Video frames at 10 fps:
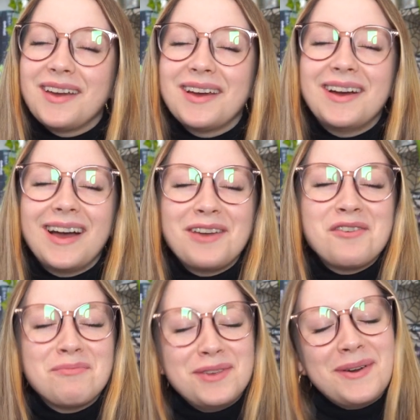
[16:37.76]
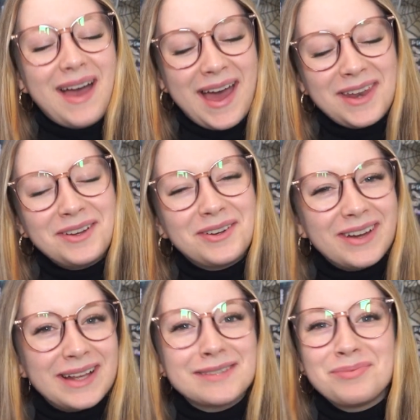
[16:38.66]
I hope you had a
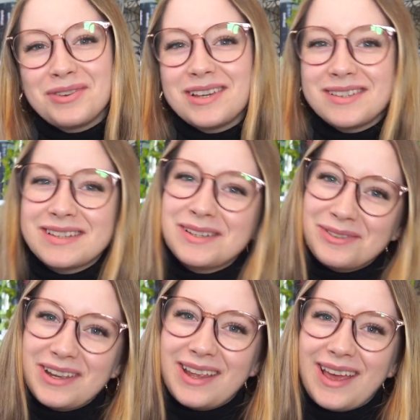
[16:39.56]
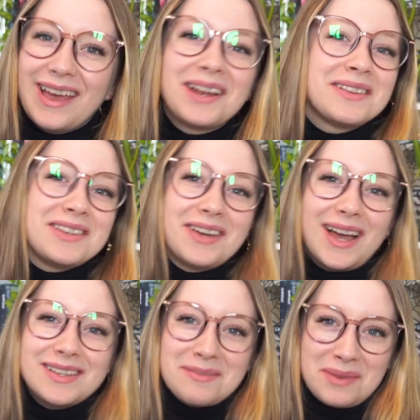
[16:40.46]
great spooky season reading and I'll see you
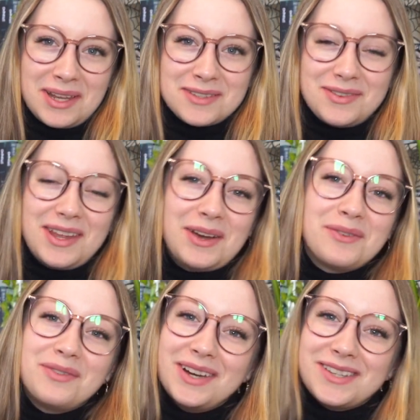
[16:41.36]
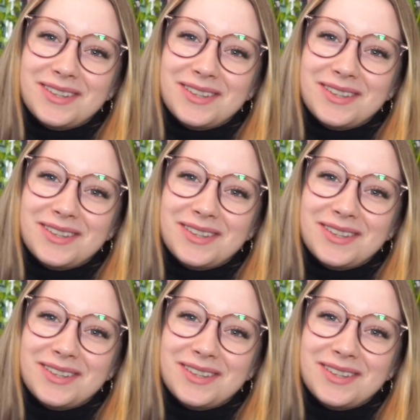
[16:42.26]
guys in my next video very